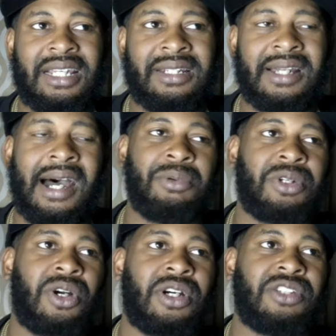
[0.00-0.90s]
Now, I would
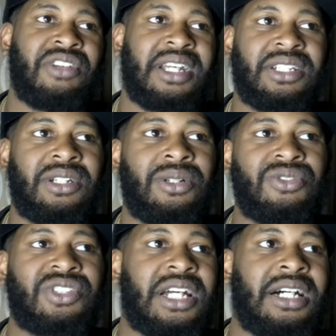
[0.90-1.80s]
call Drake the golden
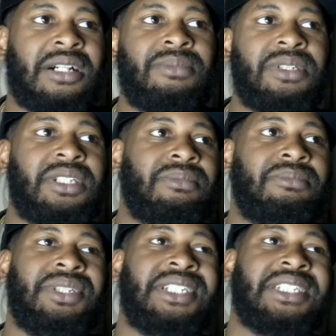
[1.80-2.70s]
child, but
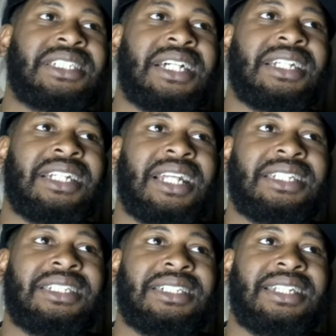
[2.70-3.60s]
Meek is kind of like
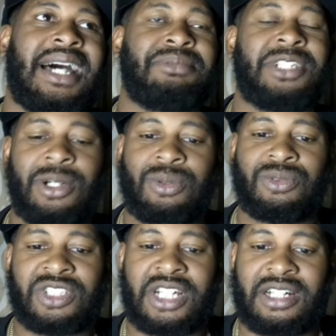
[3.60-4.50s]
the adopted golden
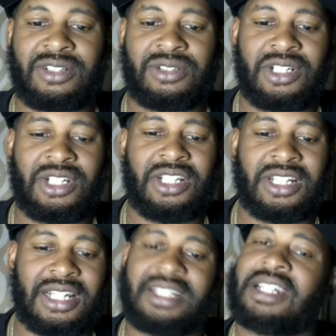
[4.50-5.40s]
child.
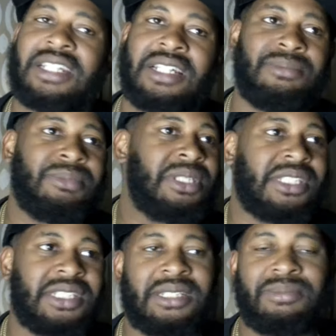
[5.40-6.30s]
Like, they love Meek in
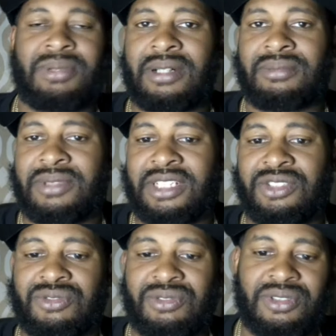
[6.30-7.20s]
the hip-hop
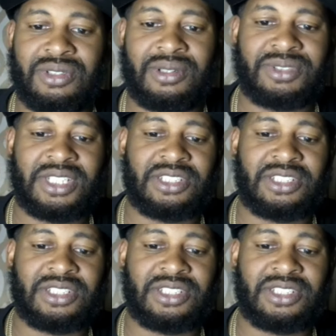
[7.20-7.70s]
industry. You know what I'm saying?